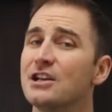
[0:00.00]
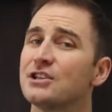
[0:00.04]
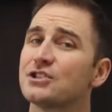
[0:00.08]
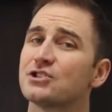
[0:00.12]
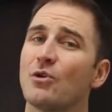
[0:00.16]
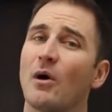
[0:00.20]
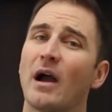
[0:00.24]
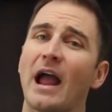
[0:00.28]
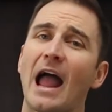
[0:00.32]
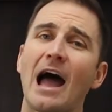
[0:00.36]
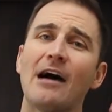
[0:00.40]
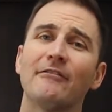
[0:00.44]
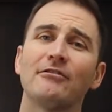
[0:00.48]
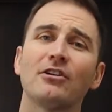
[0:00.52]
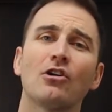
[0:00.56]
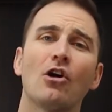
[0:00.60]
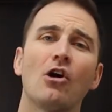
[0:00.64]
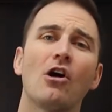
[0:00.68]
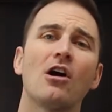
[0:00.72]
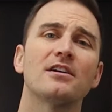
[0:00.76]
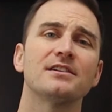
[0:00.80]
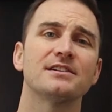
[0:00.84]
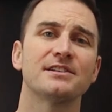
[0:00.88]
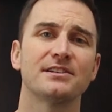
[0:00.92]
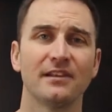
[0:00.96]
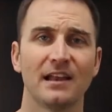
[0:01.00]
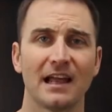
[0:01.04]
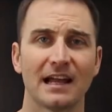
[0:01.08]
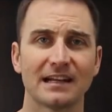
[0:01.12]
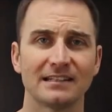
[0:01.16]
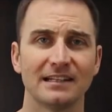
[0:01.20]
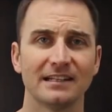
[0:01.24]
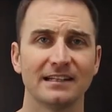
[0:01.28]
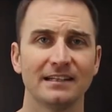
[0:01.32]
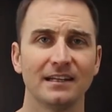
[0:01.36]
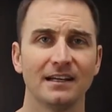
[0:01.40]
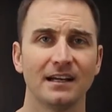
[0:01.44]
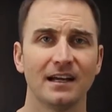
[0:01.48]
So I have a card
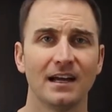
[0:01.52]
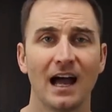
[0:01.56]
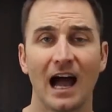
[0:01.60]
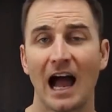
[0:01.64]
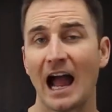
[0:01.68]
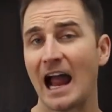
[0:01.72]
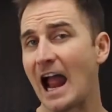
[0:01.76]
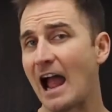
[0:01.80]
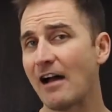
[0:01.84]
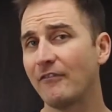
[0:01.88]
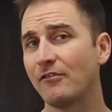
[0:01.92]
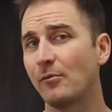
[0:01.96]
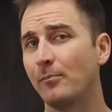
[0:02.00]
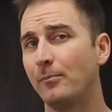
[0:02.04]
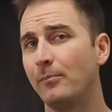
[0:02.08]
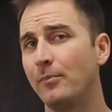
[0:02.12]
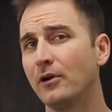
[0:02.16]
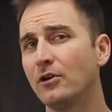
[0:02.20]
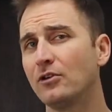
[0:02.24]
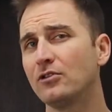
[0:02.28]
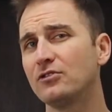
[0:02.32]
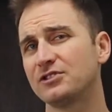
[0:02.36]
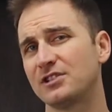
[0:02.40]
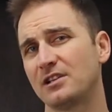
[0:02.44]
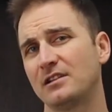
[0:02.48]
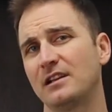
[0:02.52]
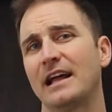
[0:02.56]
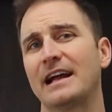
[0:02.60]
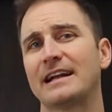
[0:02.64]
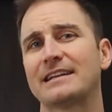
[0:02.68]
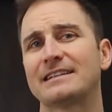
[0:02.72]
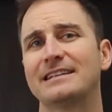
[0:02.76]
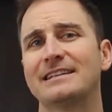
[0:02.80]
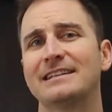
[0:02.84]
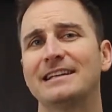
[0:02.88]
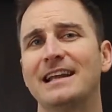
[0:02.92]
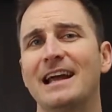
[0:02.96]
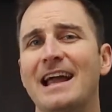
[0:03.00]
selected, I have a bill
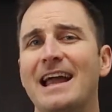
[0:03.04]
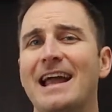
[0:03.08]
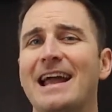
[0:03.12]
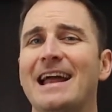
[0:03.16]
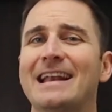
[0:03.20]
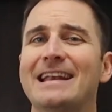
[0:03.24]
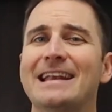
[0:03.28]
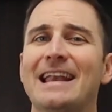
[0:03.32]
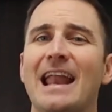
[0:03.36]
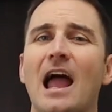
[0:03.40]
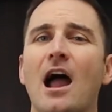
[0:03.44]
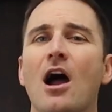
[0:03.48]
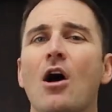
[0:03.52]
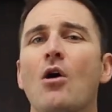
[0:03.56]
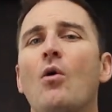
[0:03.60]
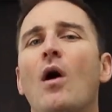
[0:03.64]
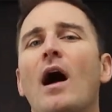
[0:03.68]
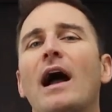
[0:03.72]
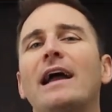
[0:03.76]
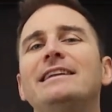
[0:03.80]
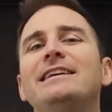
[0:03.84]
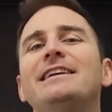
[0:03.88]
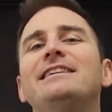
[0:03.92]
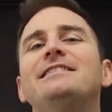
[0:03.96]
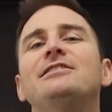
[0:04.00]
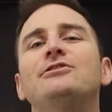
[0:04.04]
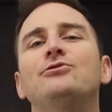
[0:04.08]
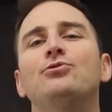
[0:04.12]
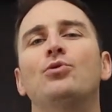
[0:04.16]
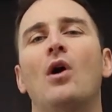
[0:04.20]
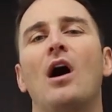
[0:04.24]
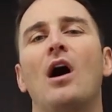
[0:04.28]
selected, now I need to